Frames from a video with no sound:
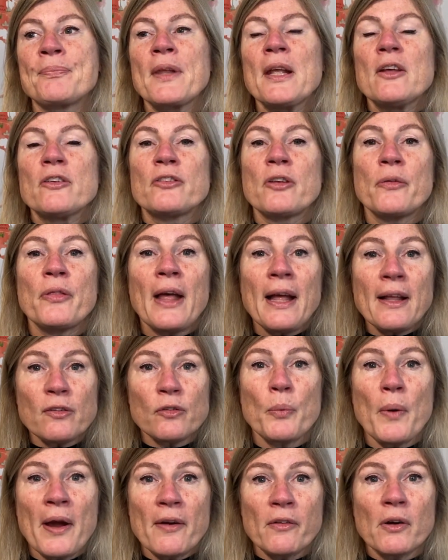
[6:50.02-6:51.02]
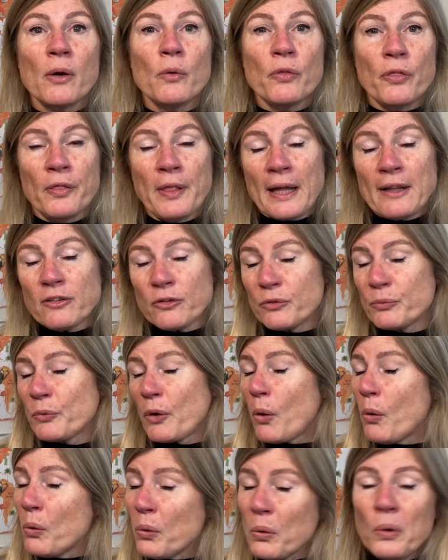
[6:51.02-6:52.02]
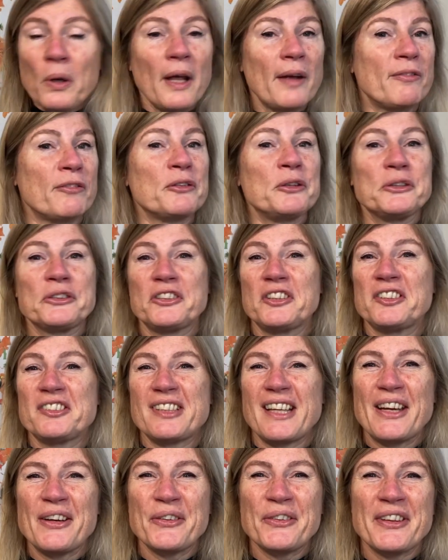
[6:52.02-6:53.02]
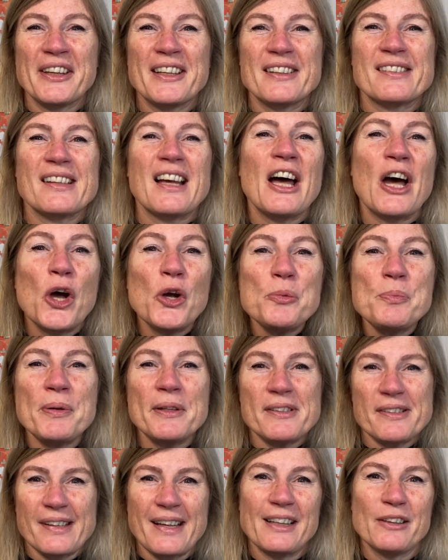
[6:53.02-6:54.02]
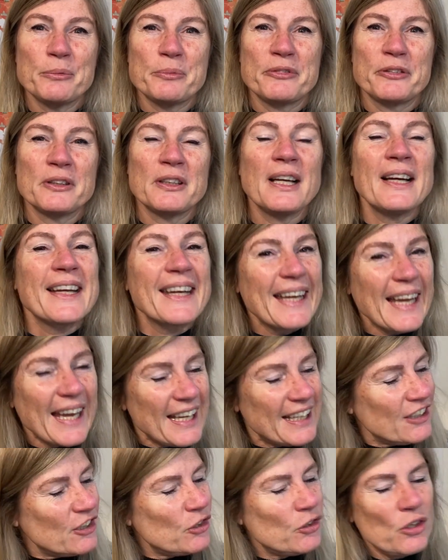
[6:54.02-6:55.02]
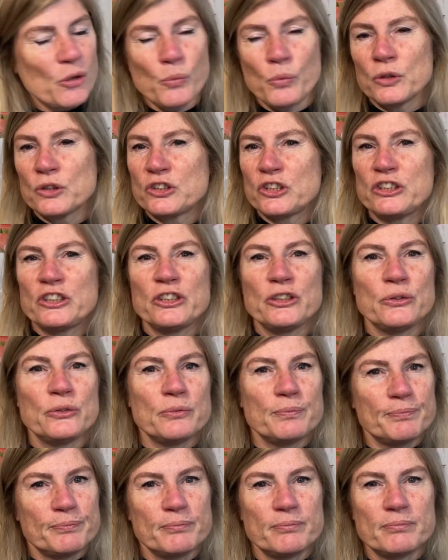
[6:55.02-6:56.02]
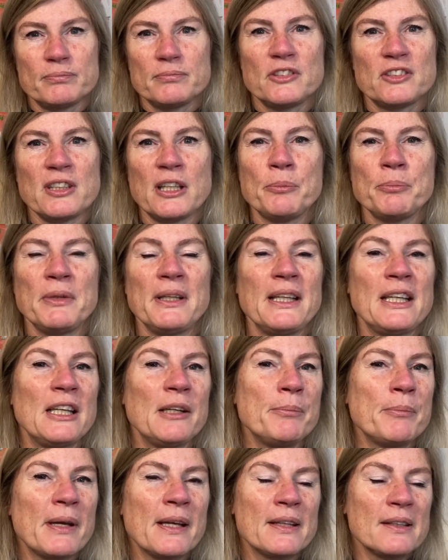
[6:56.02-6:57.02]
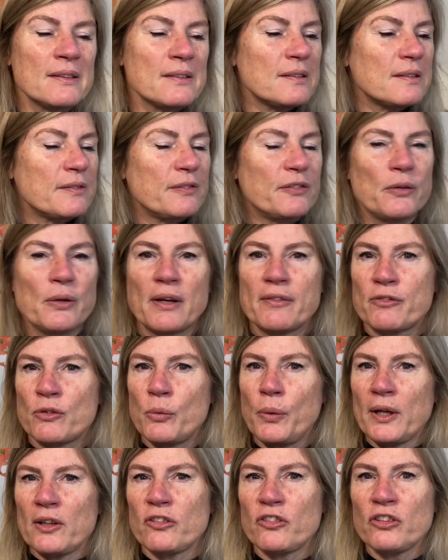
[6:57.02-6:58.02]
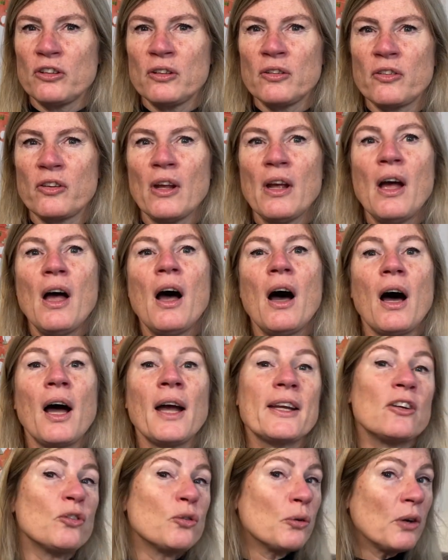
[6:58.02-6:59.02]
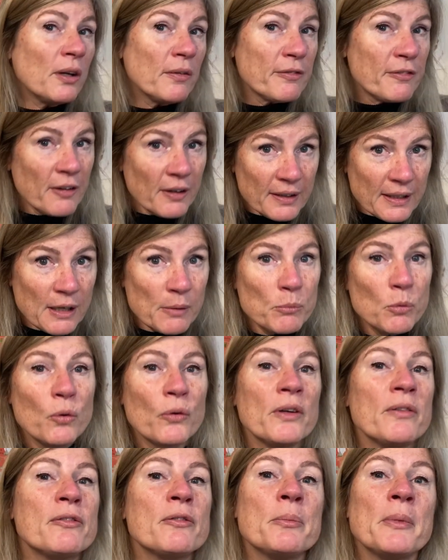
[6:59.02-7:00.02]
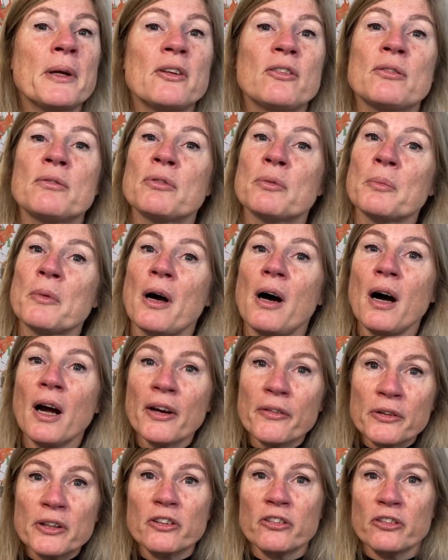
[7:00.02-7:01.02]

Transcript: So that's all I've got to say on this. I hope it's helpful. Again, you know what to do. Send me emails if you have questions. I can try and find out more information from the hiring